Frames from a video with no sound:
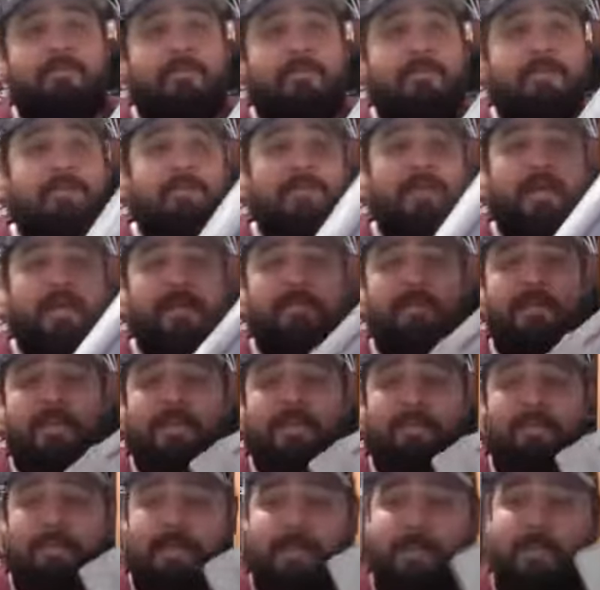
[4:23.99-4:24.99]
depends on how
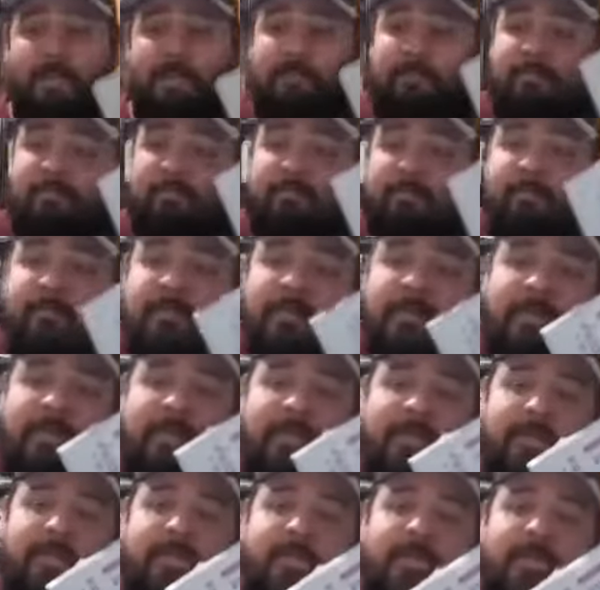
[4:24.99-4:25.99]
many you need.
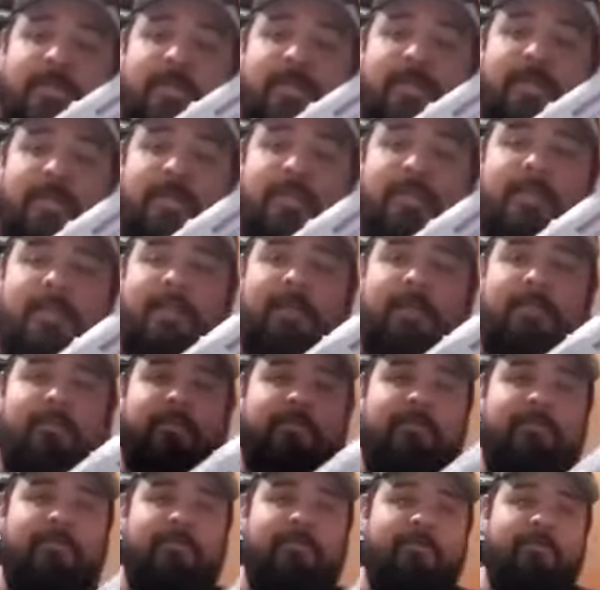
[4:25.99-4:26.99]
I think I'll
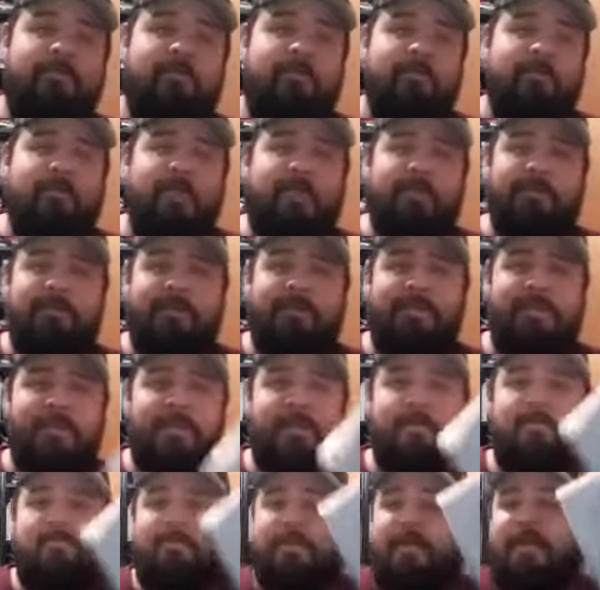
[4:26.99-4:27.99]
do okay with 10.